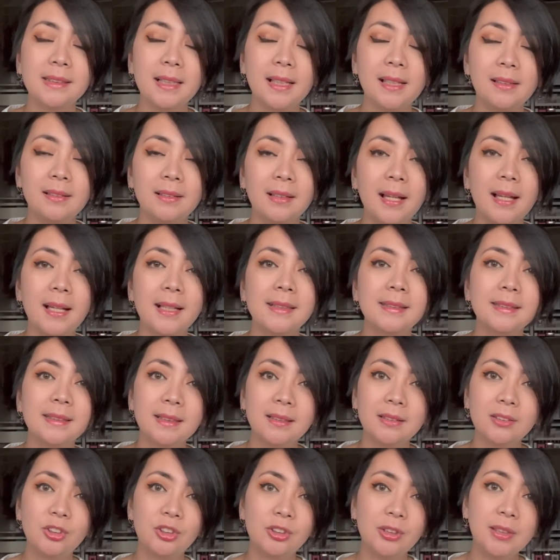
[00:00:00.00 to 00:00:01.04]
and
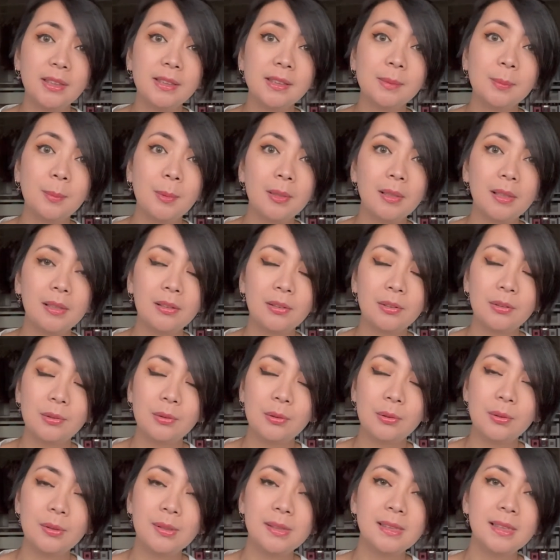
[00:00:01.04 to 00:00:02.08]
SLG, small leather
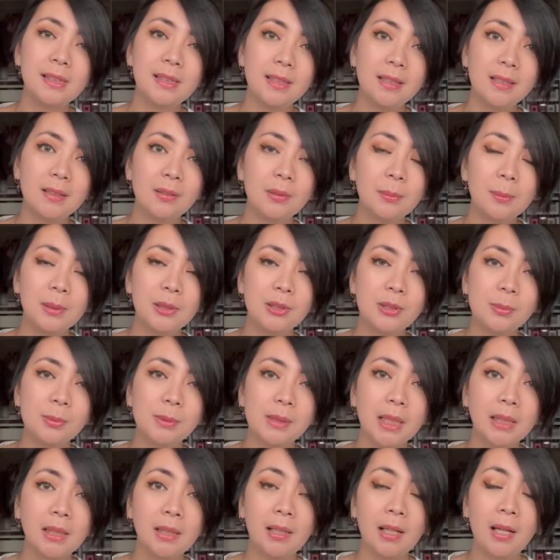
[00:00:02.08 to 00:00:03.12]
goods, here on my YouTube
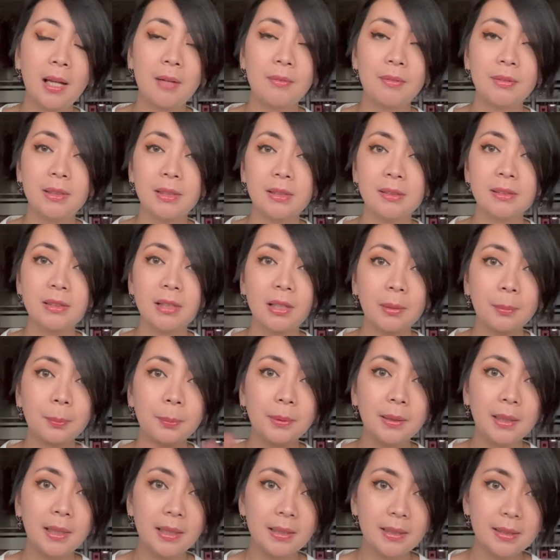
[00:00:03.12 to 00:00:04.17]
channel. I have an entire
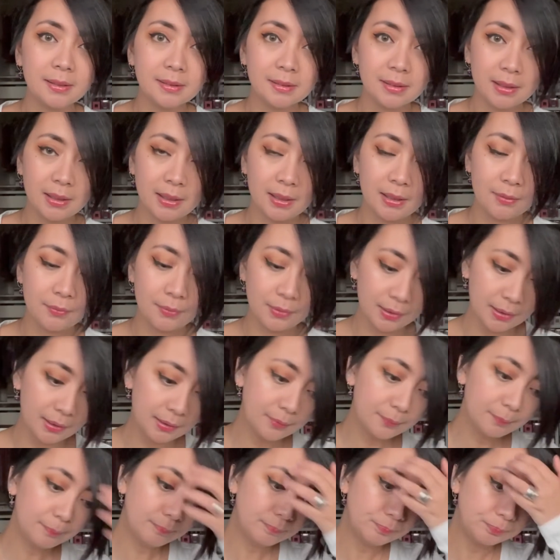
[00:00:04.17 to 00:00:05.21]
playlist,
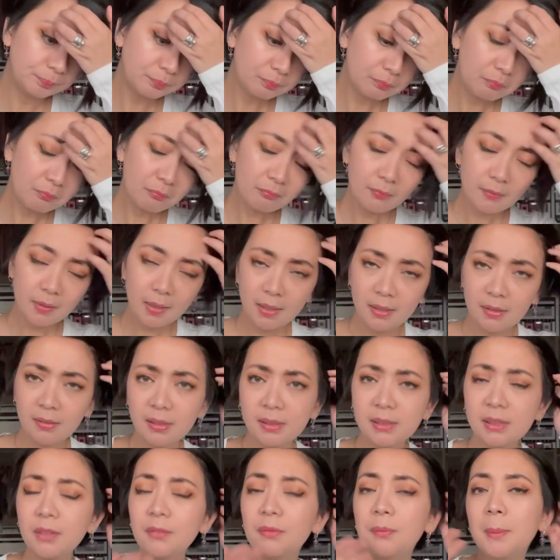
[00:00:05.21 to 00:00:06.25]
even
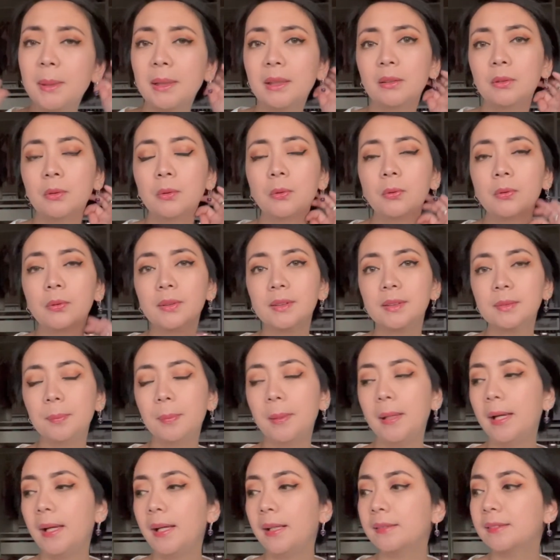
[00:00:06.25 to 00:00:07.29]
lots of Michael Kors
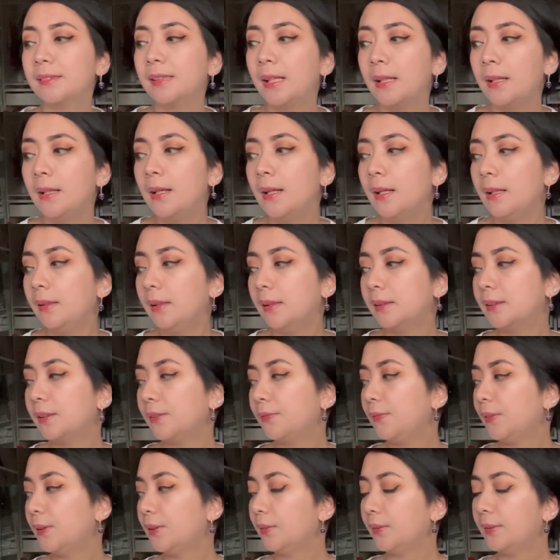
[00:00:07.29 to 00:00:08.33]
bags, lots
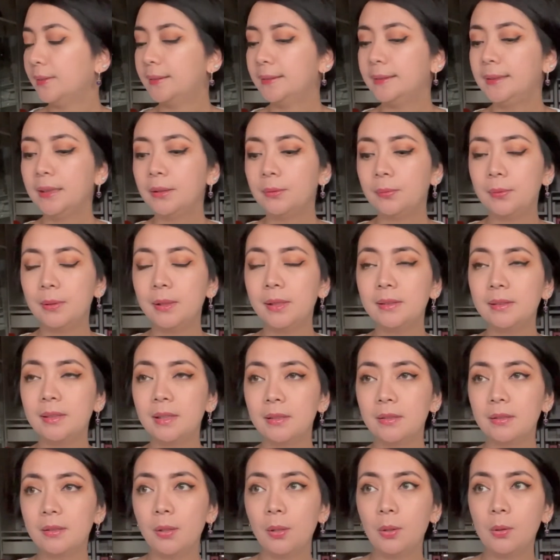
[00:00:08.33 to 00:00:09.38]
of Victoria's Secret,
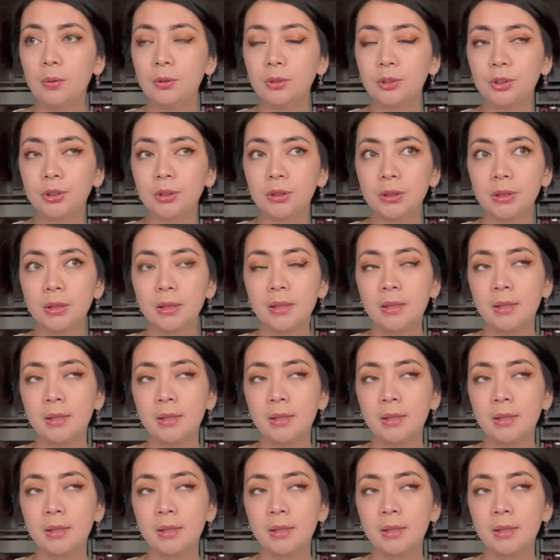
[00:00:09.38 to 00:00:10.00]
Coach,